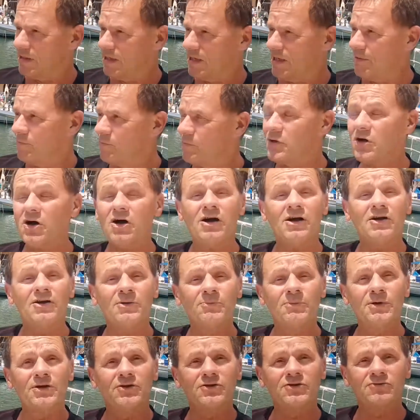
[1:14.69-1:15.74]
and we are in the
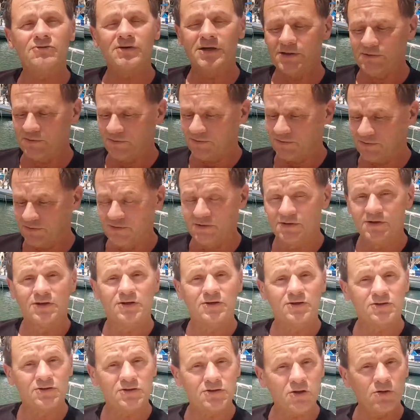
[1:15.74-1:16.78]
Mediterranean.
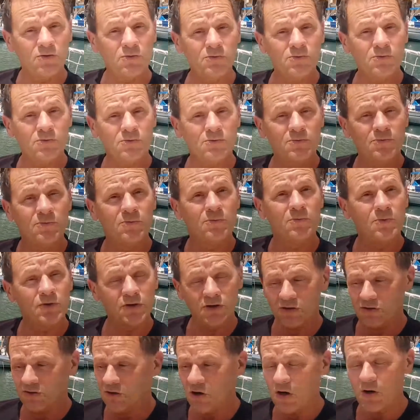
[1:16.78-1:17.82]
So we're
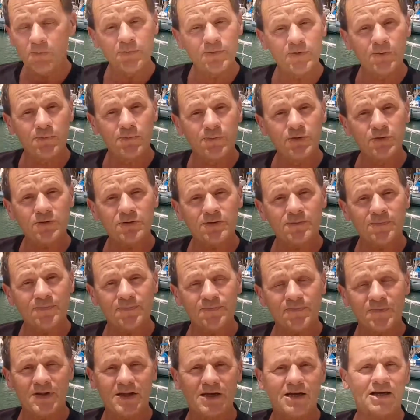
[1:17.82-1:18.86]
gonna open the book
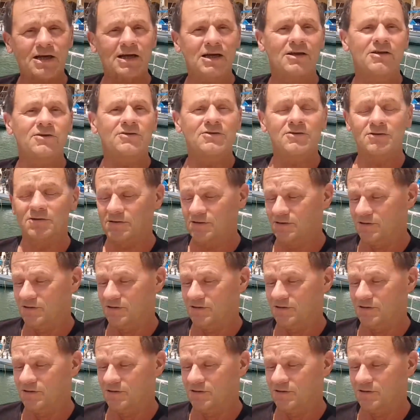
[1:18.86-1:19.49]
and